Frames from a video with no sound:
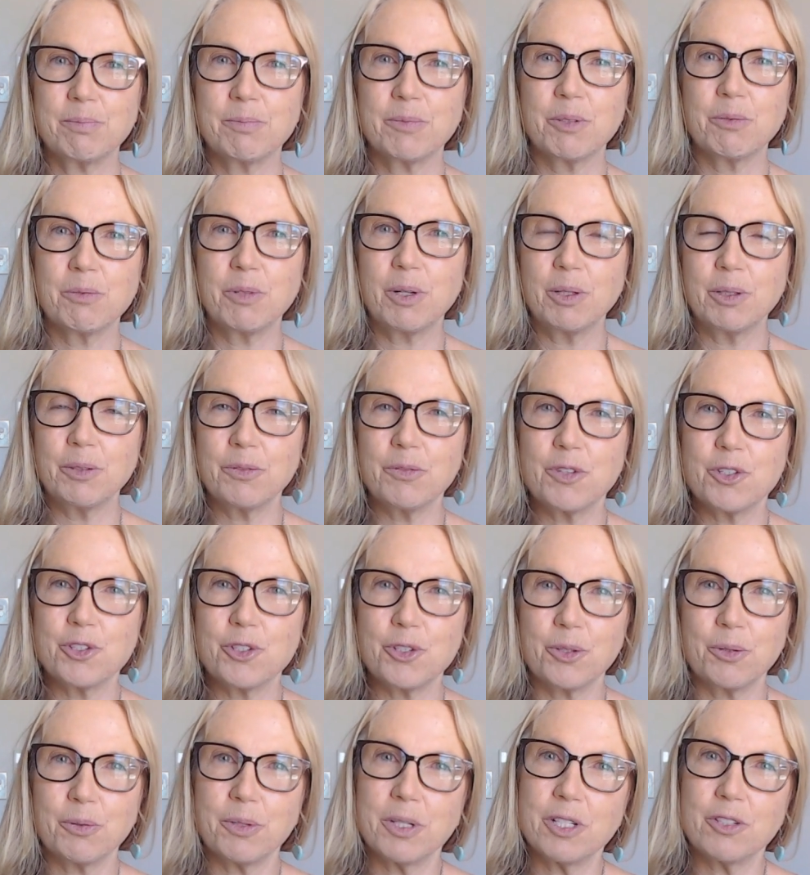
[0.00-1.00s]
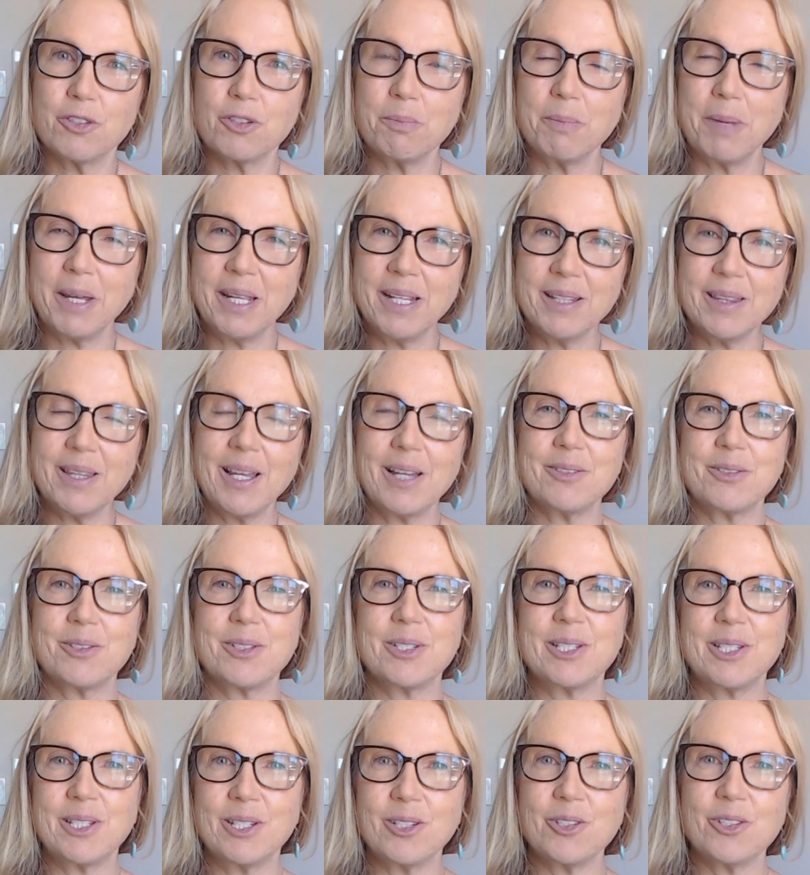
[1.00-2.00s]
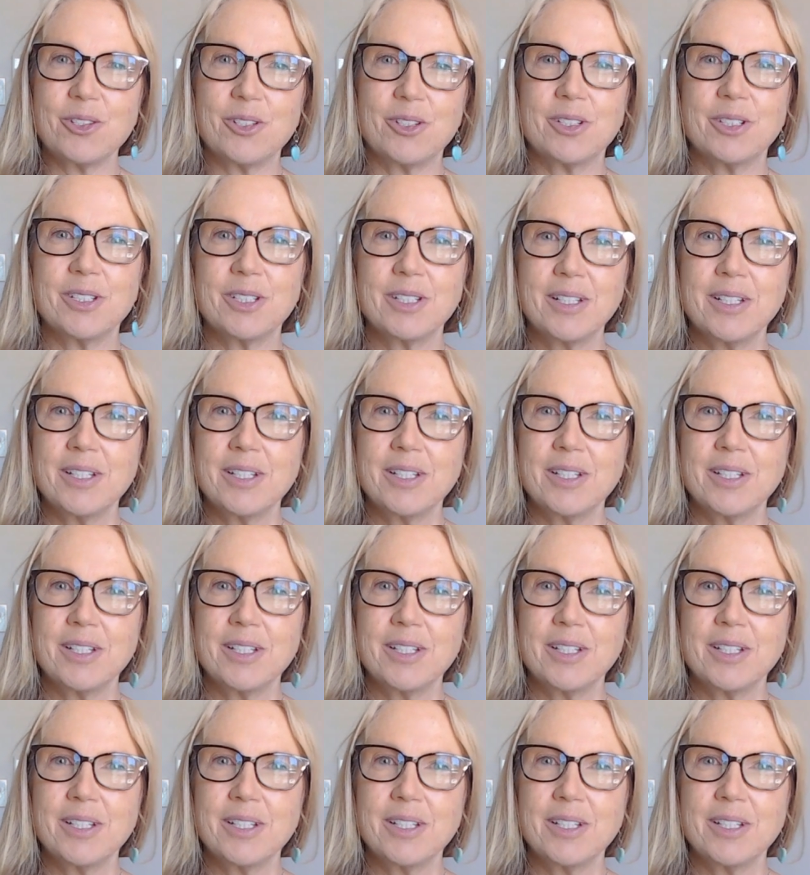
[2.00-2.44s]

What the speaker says: the role of the jury, to make that decision.